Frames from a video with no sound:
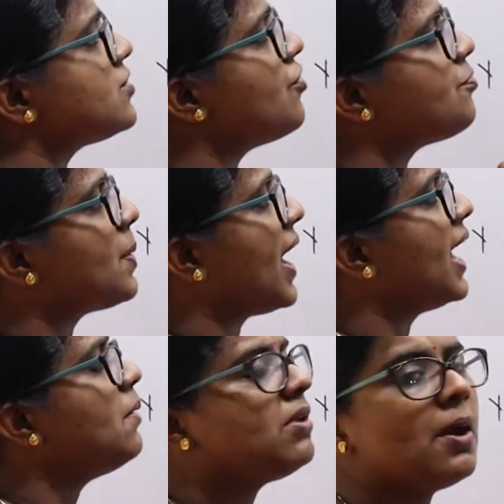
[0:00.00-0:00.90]
of
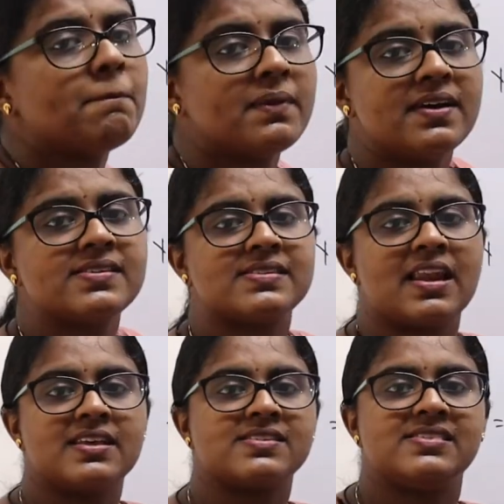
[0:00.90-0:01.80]
prime numbers
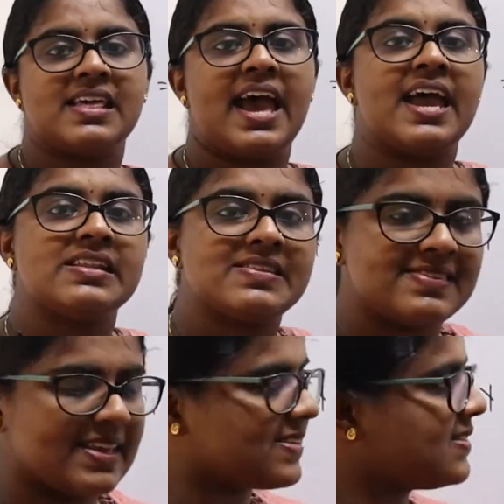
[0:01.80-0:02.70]
less than
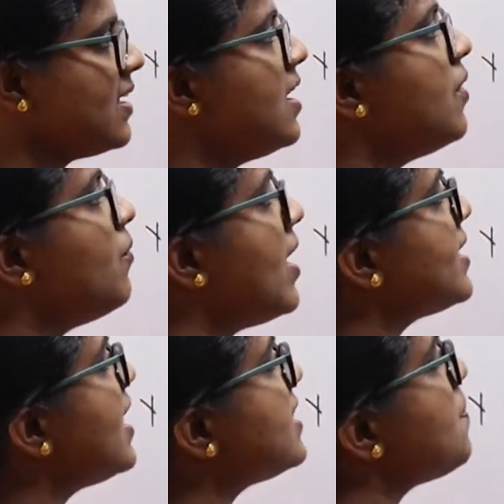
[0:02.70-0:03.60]
6. What are the